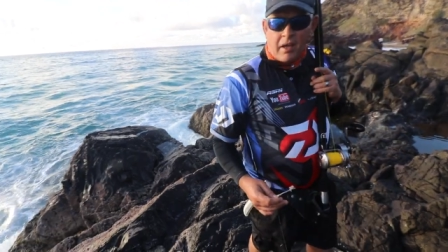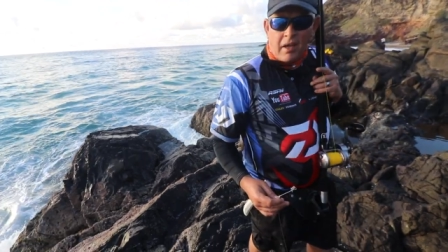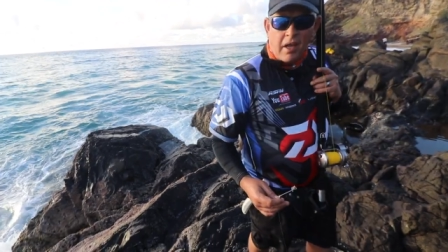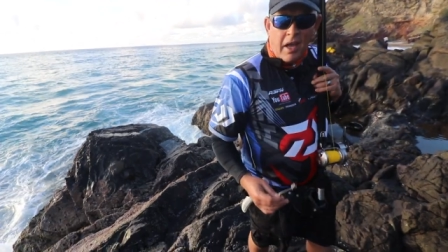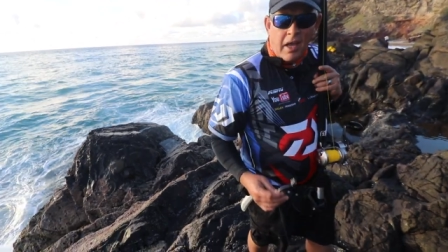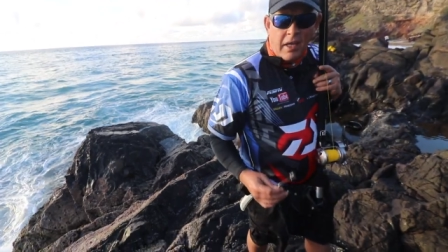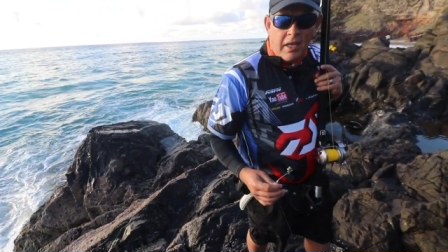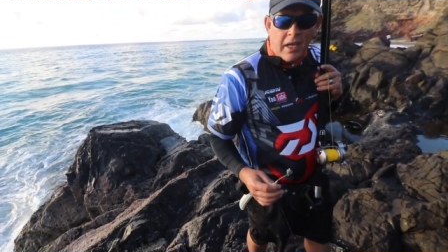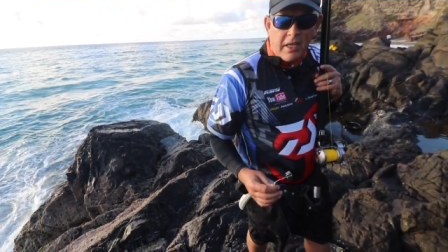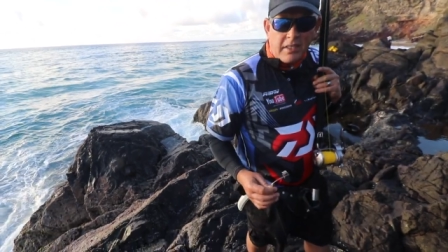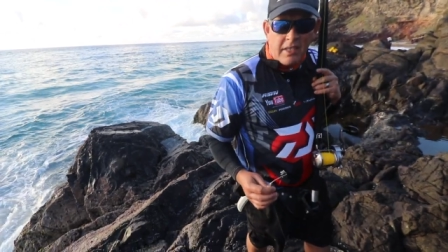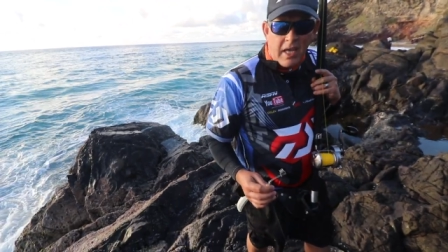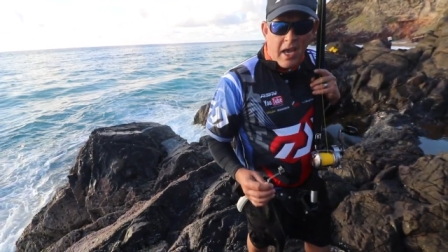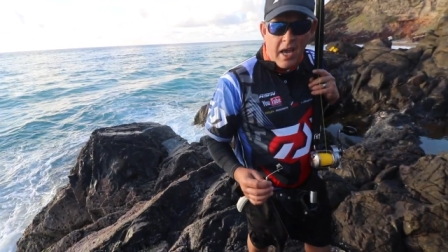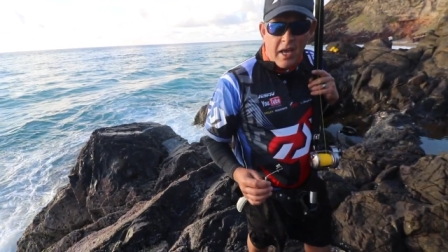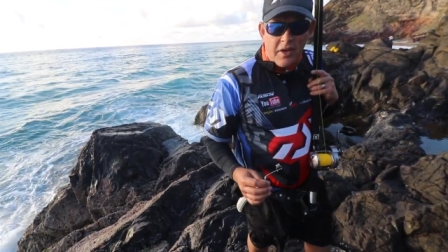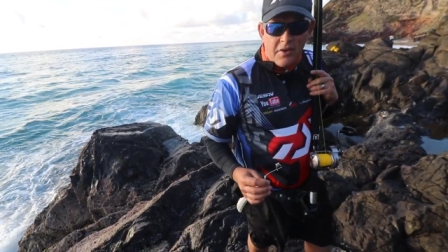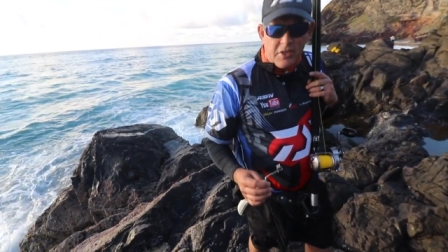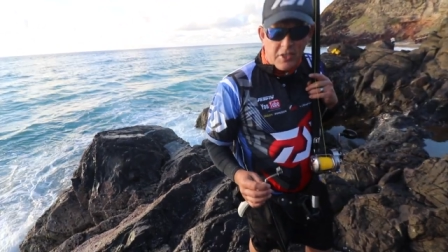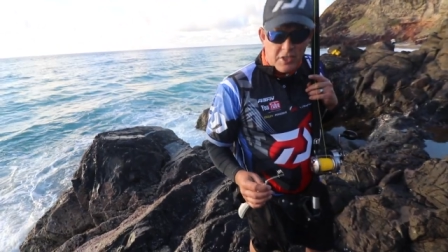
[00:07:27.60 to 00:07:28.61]
at least
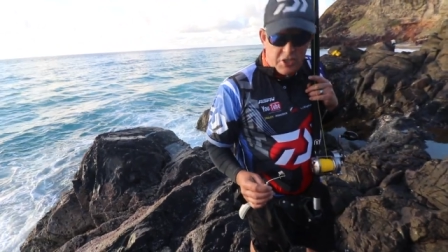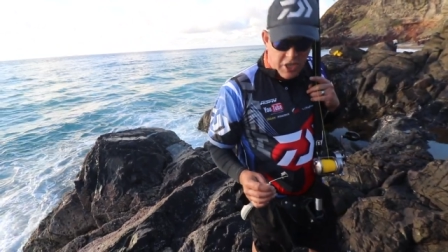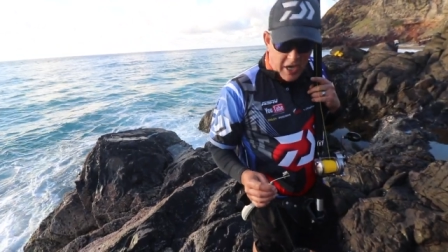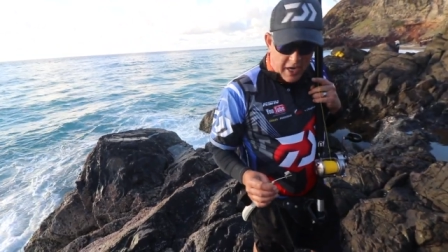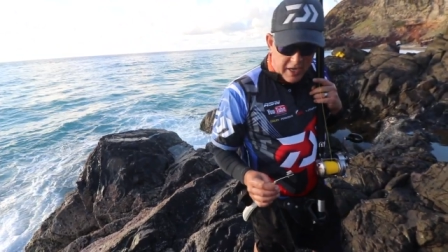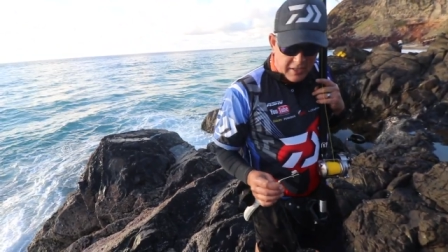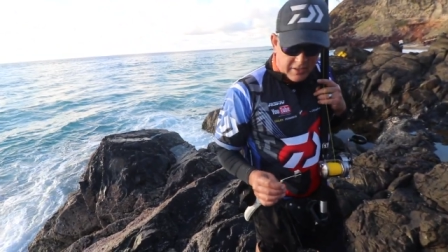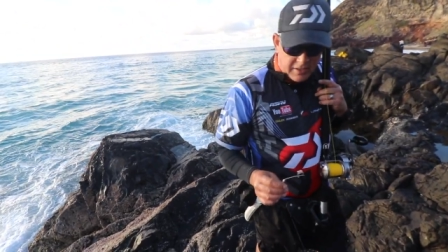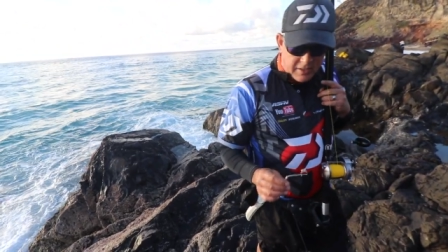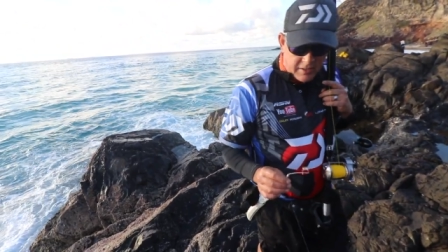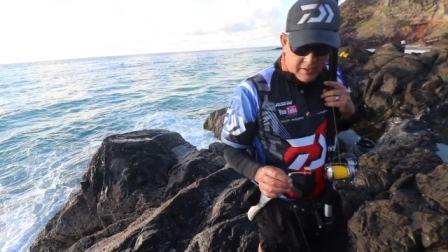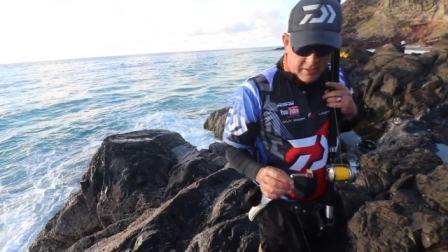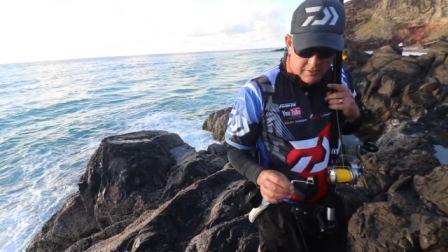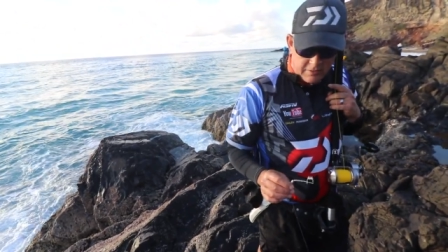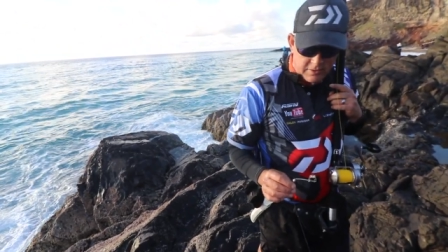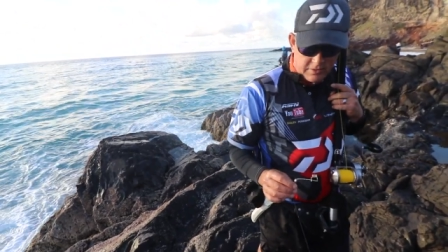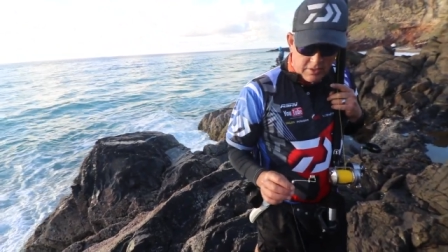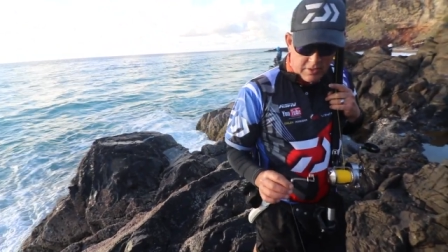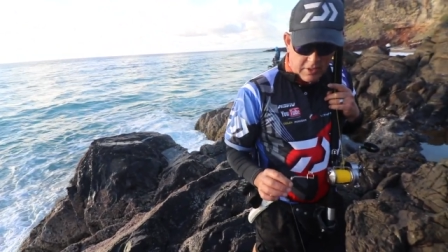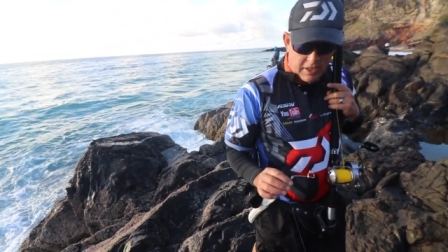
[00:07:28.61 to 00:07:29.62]
100 shakes
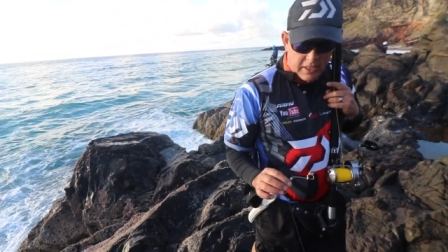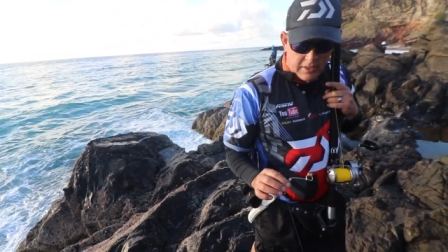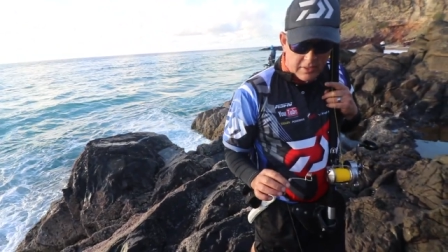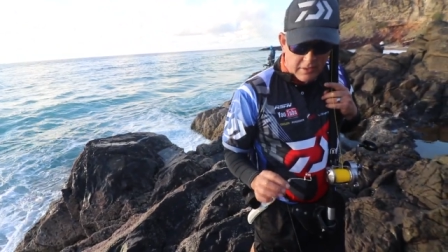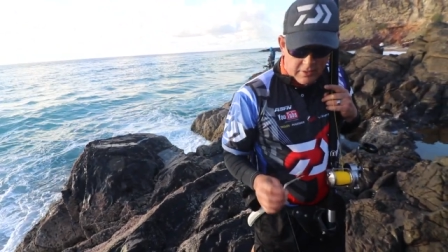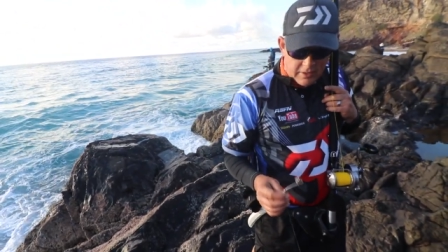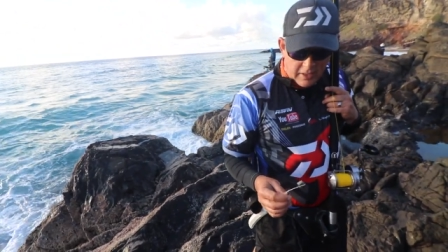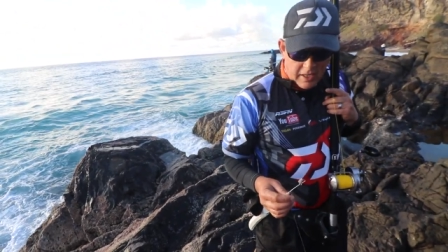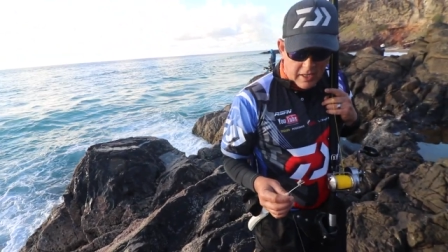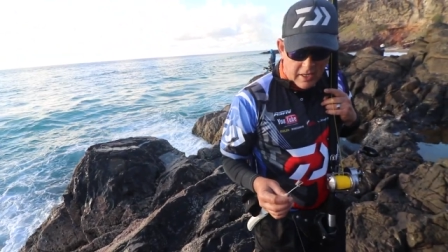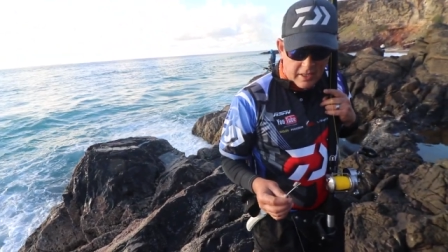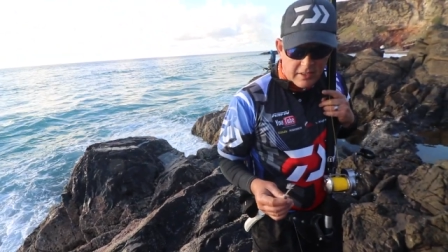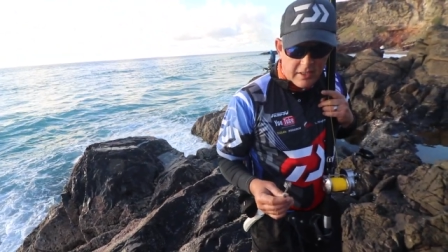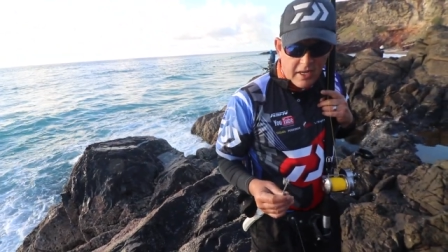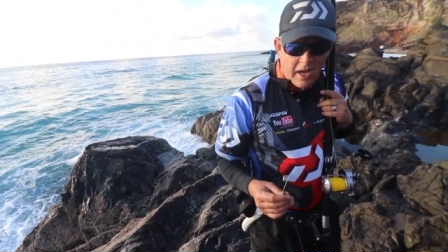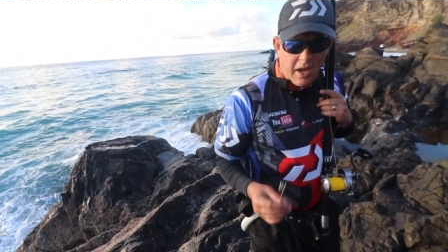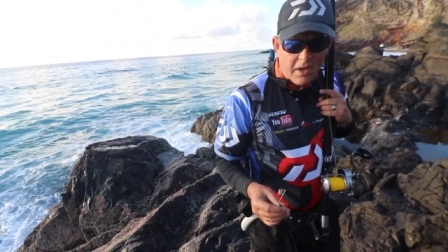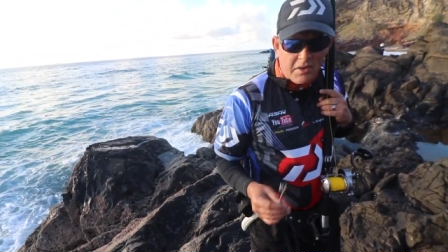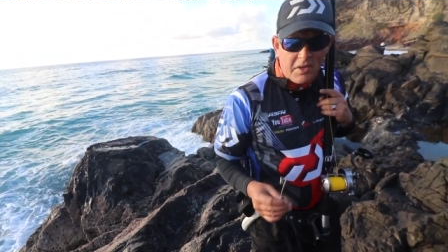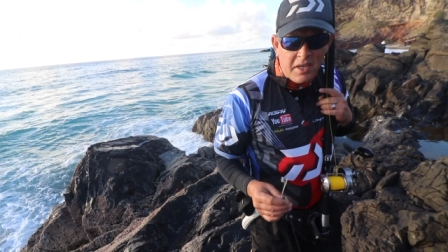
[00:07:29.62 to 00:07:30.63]
to get get it
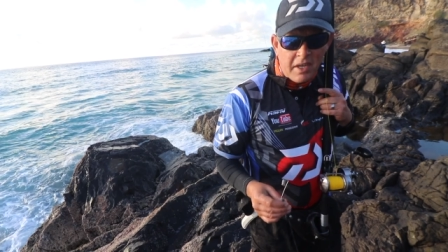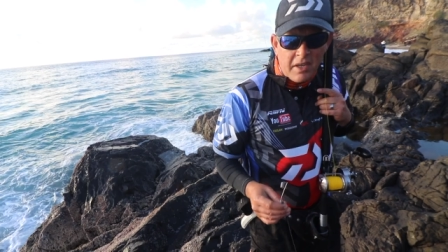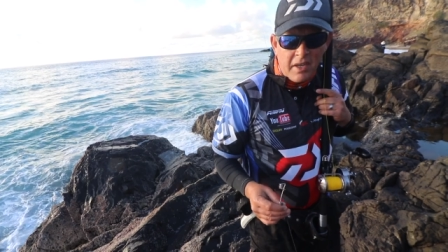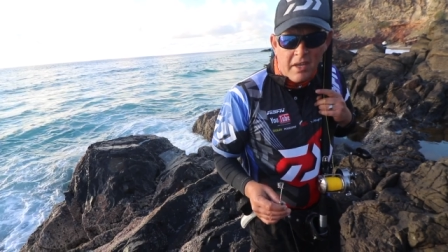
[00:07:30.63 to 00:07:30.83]
down